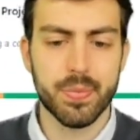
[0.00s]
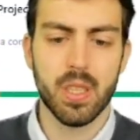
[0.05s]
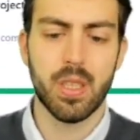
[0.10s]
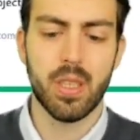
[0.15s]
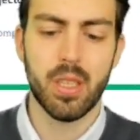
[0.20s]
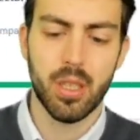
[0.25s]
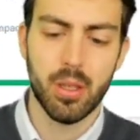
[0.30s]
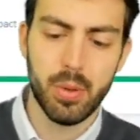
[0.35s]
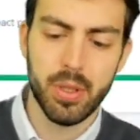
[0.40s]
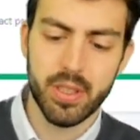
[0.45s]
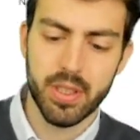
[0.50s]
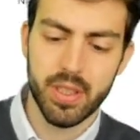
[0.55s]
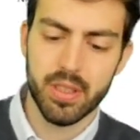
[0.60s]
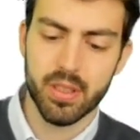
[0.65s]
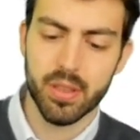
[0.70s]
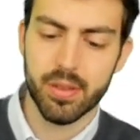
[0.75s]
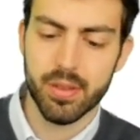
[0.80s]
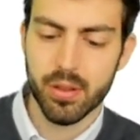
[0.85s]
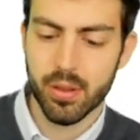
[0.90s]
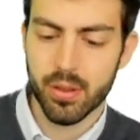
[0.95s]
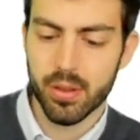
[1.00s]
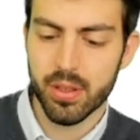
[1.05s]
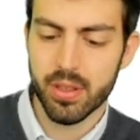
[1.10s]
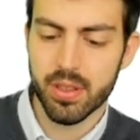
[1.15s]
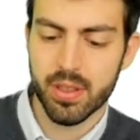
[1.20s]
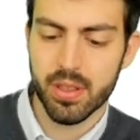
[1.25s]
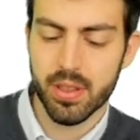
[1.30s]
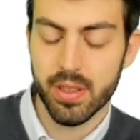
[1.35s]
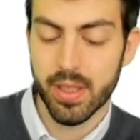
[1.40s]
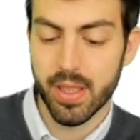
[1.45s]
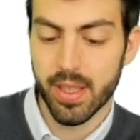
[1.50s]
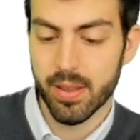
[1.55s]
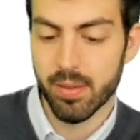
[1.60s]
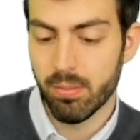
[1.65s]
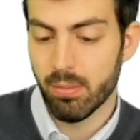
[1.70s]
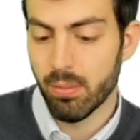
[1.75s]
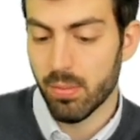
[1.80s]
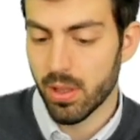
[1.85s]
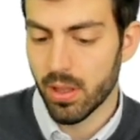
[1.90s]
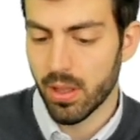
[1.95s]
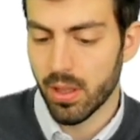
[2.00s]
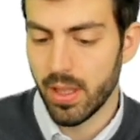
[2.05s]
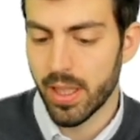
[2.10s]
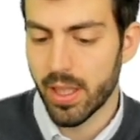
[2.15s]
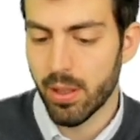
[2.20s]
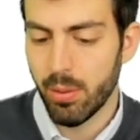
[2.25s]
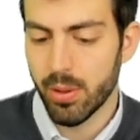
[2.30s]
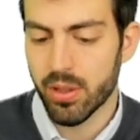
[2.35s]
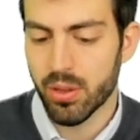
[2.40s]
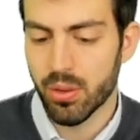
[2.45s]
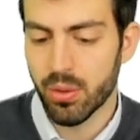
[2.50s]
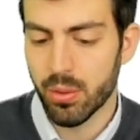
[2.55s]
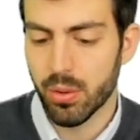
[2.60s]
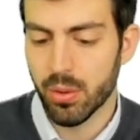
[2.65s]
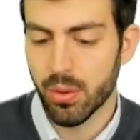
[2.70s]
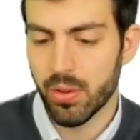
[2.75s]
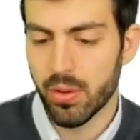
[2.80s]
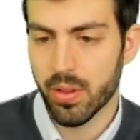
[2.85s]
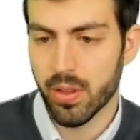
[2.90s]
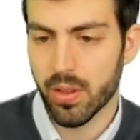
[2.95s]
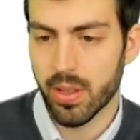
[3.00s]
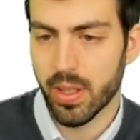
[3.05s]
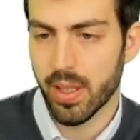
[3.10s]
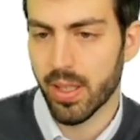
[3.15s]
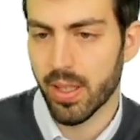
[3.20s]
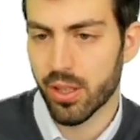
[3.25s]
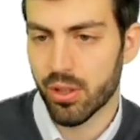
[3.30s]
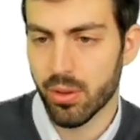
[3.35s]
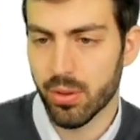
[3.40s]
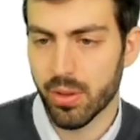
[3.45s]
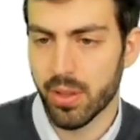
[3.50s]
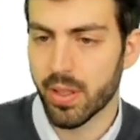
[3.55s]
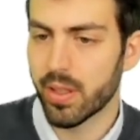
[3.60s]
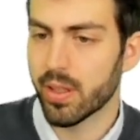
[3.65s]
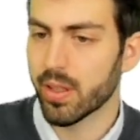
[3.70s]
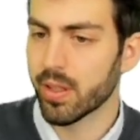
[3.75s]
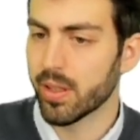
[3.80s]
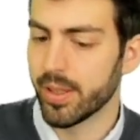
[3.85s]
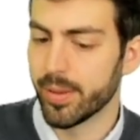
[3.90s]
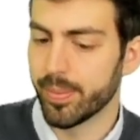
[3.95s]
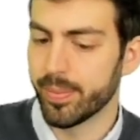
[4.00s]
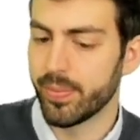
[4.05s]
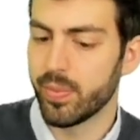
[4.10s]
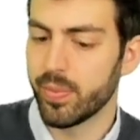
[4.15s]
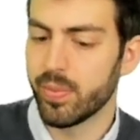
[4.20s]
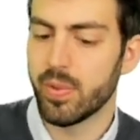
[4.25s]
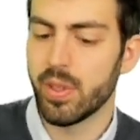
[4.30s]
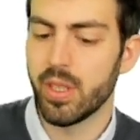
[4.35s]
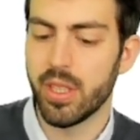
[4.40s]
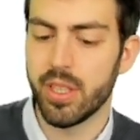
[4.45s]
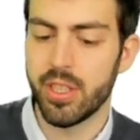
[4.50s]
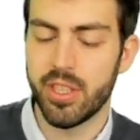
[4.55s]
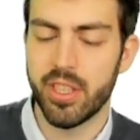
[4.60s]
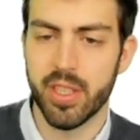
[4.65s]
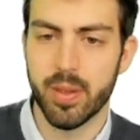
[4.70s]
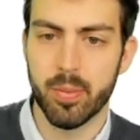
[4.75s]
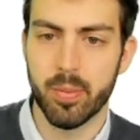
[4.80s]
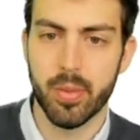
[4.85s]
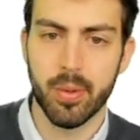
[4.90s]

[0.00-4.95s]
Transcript: which is of course, liquid cooled electronic chip.